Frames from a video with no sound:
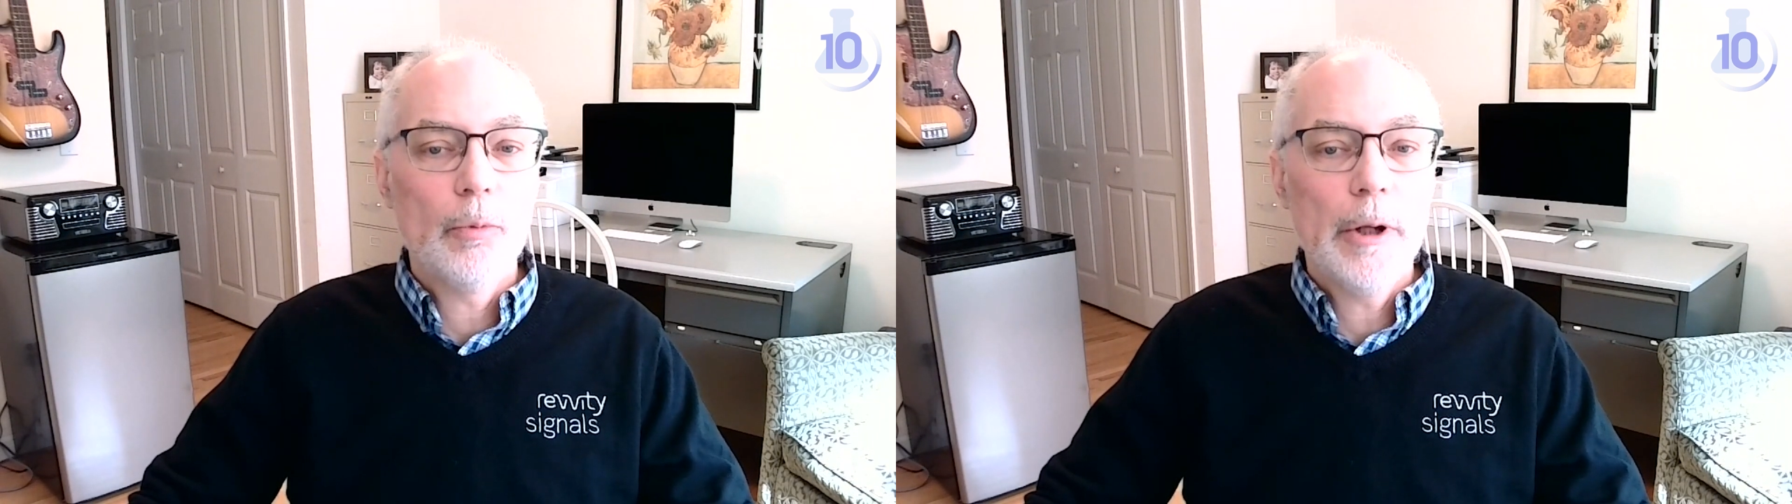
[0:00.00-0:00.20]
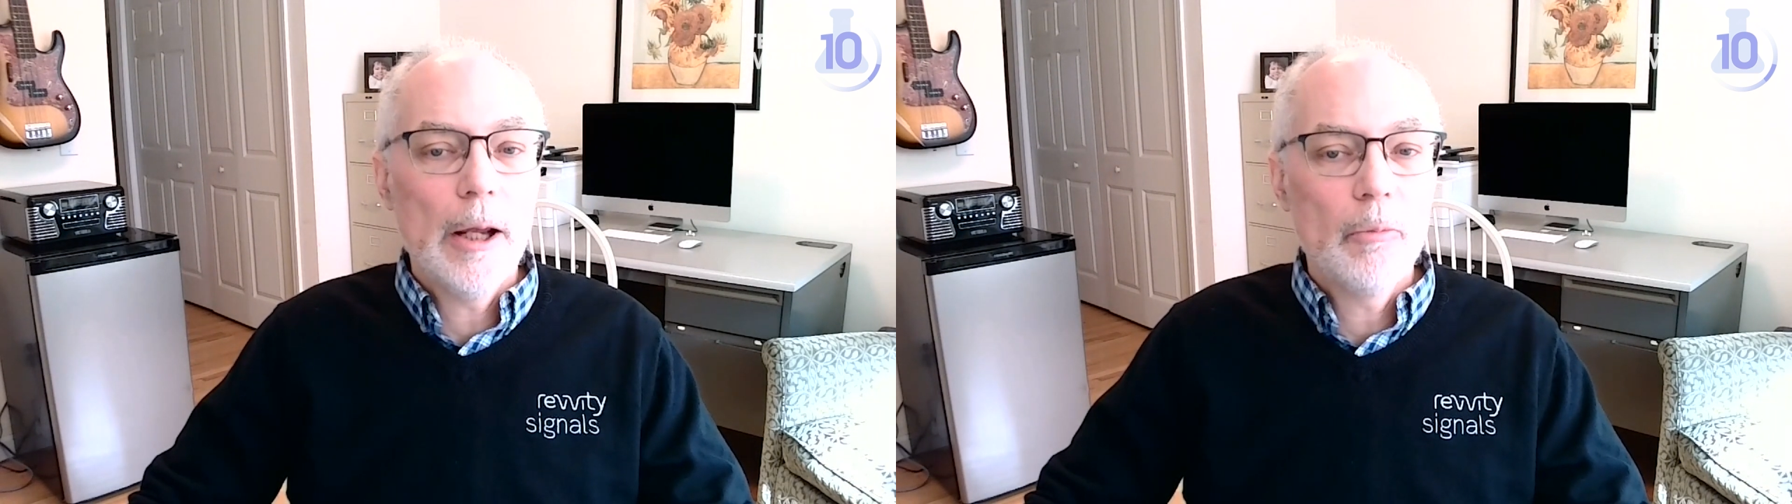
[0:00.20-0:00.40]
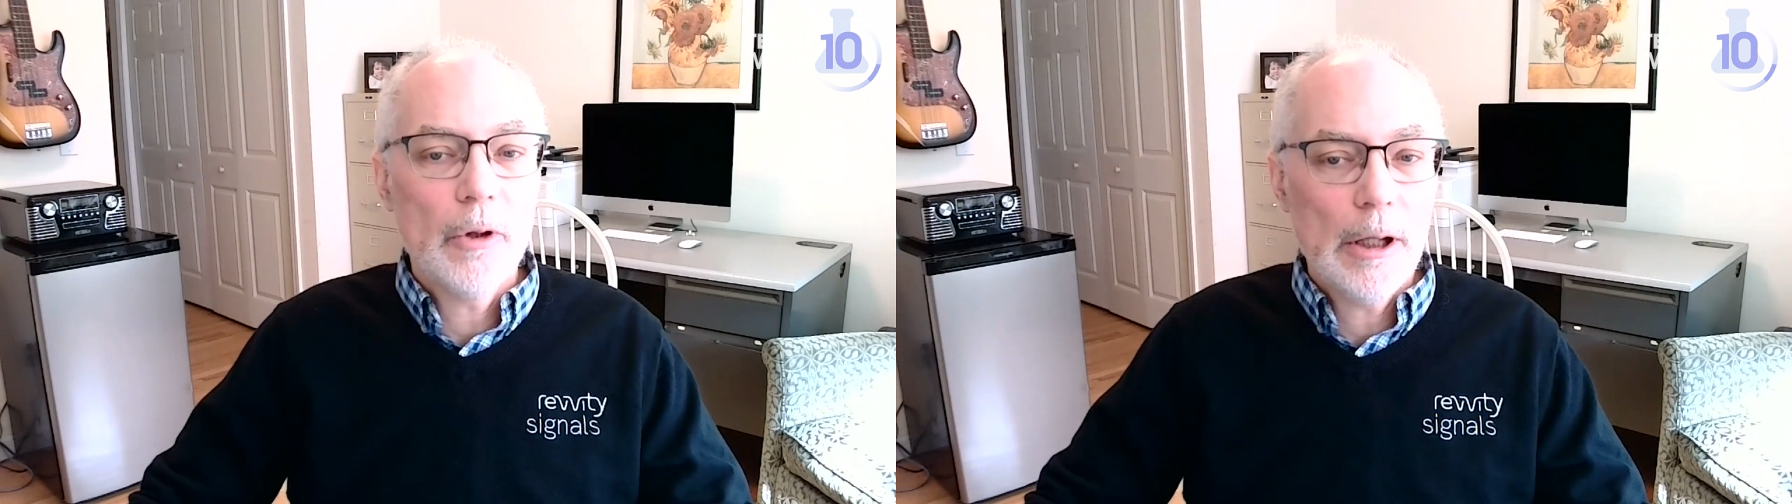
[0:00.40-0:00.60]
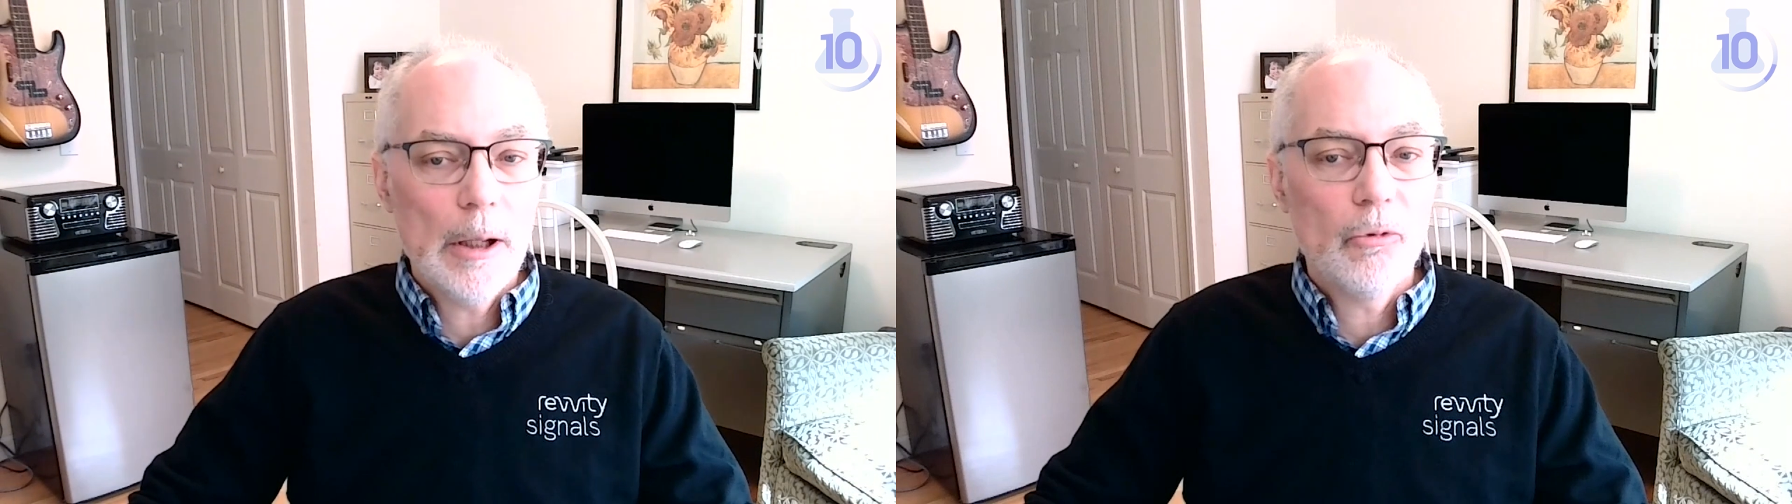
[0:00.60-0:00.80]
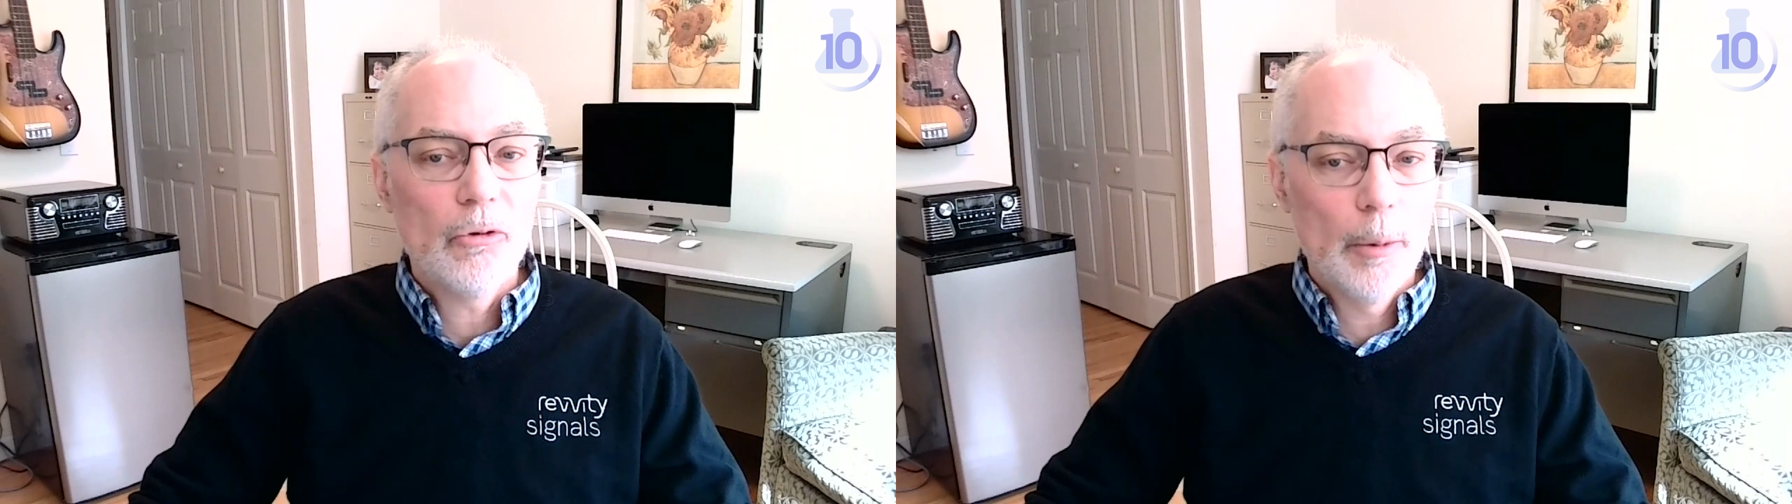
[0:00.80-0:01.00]
we aim to
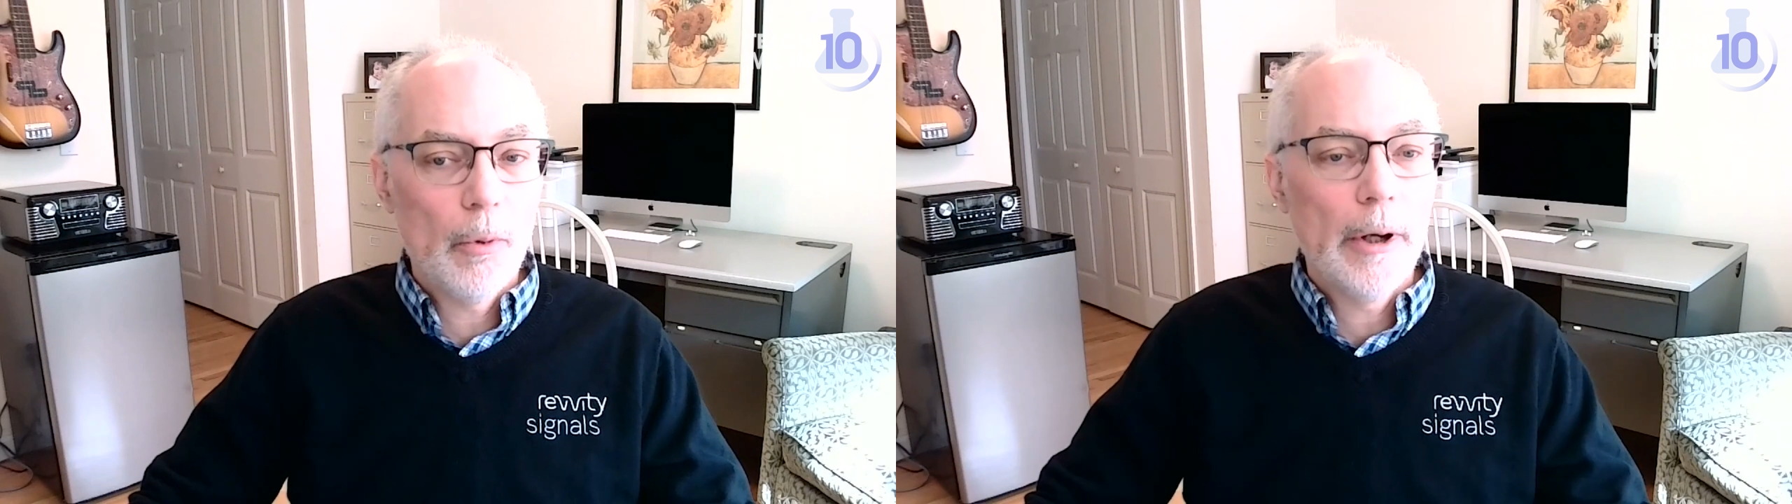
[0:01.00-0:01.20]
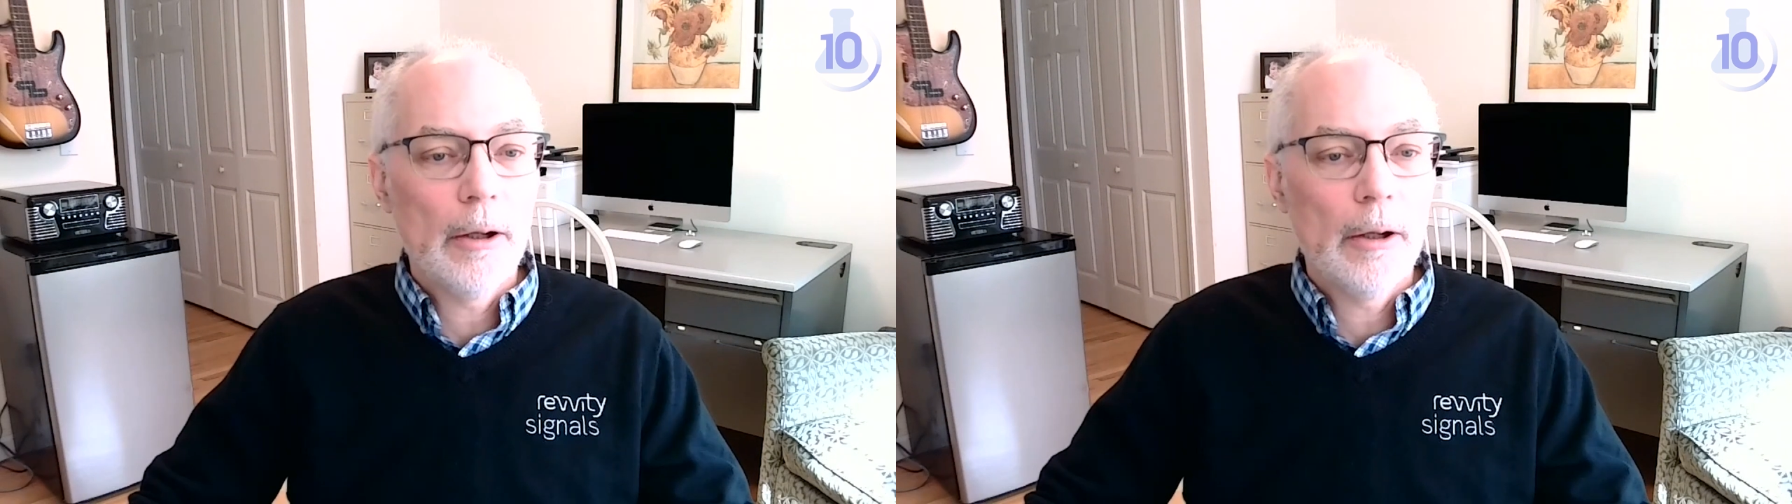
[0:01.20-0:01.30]
keep simple